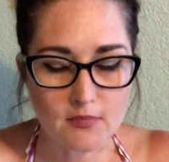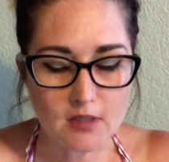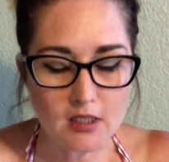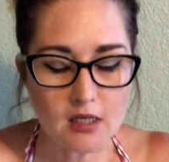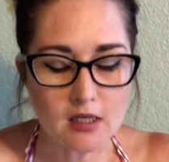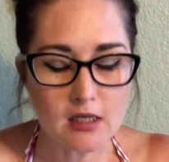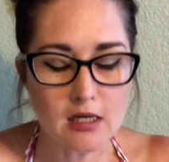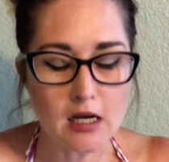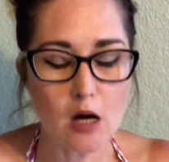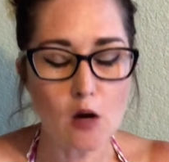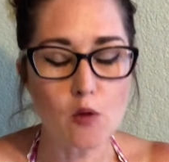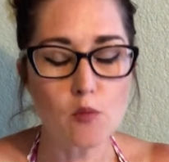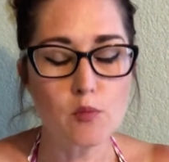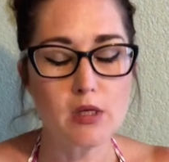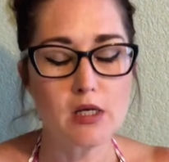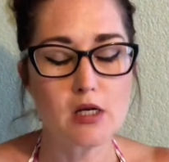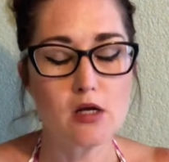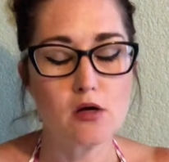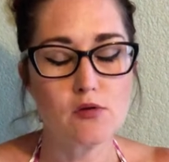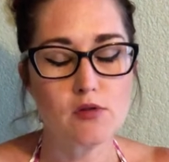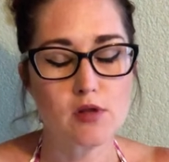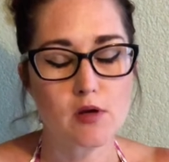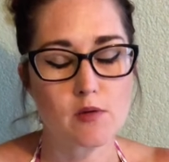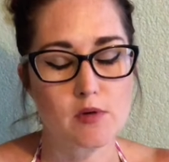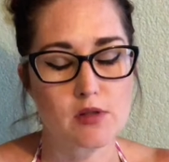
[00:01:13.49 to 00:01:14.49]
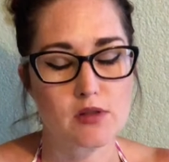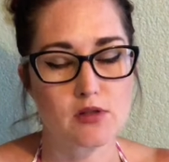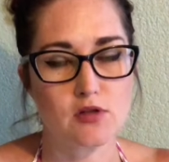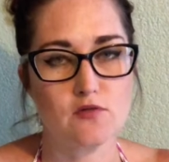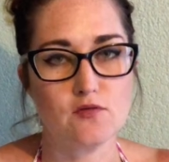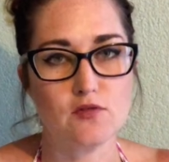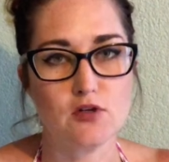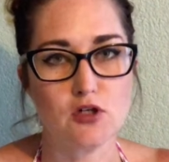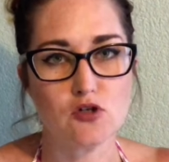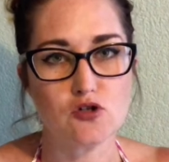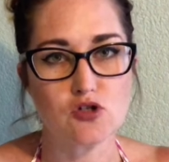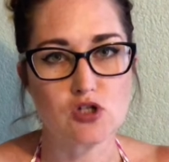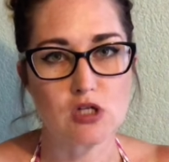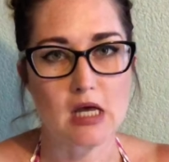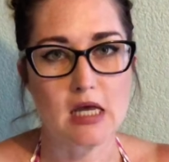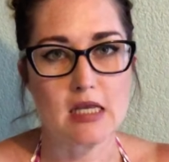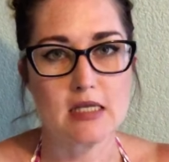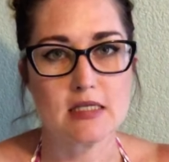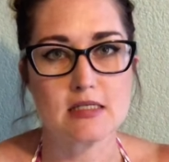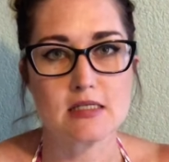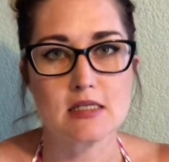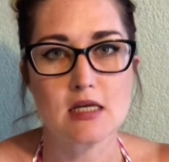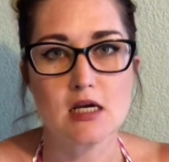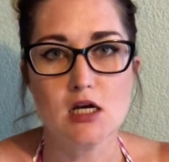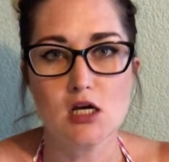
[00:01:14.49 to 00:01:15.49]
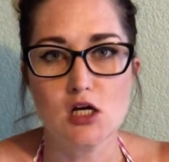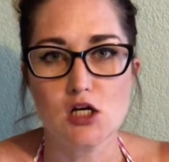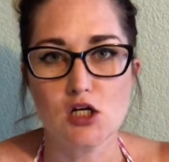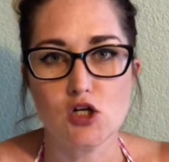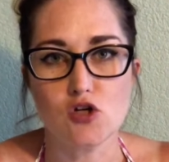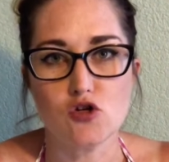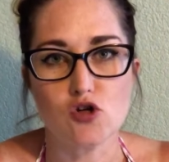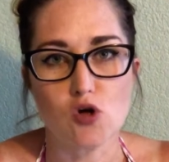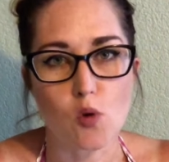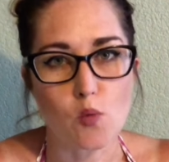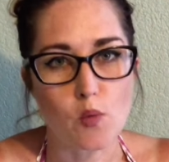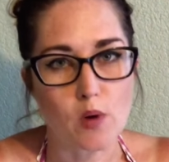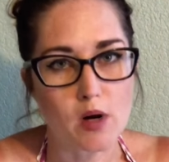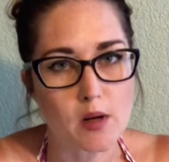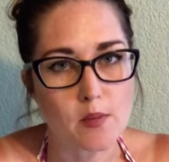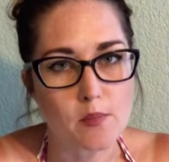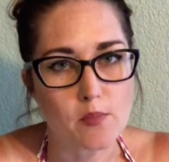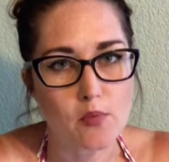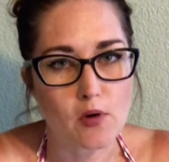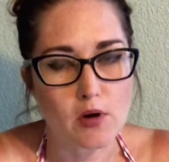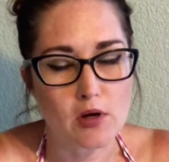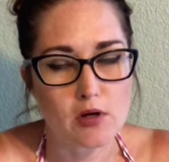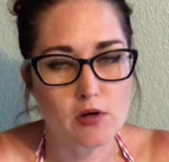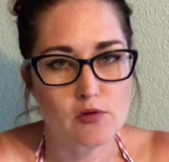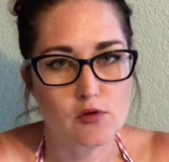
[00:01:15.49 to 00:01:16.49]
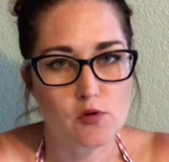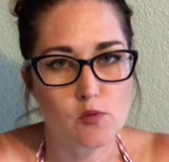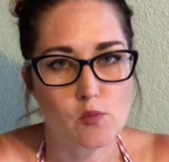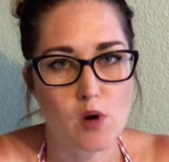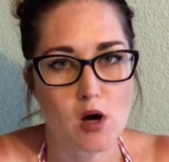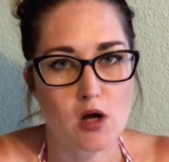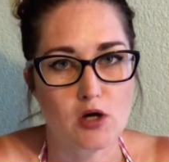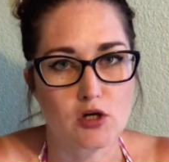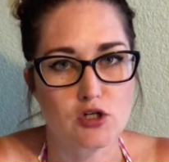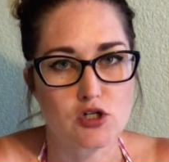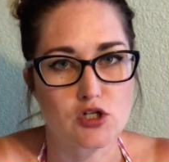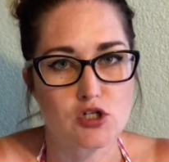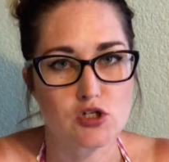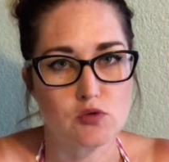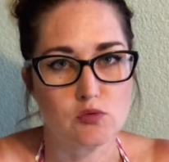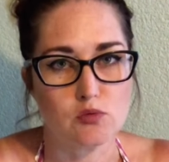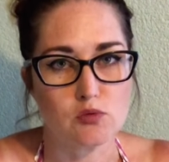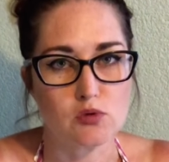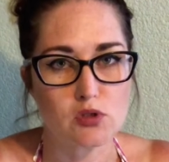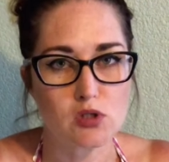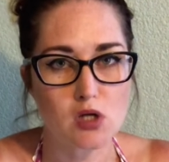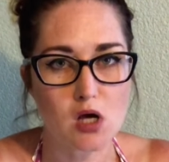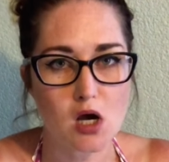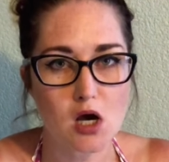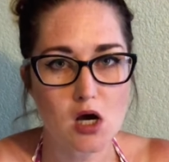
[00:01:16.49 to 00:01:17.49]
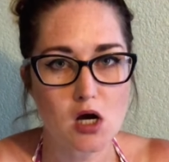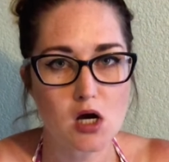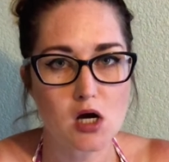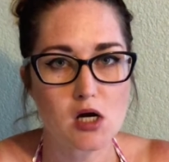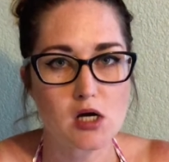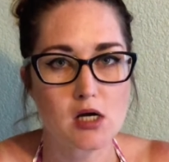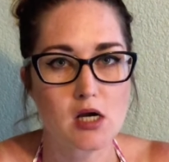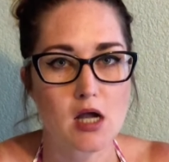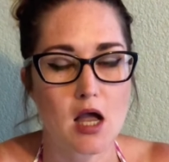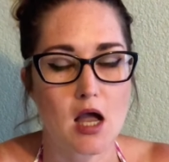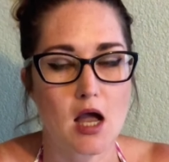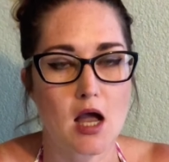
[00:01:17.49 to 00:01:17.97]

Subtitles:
Now, we know that with infusions, you don't want to boil the water too long.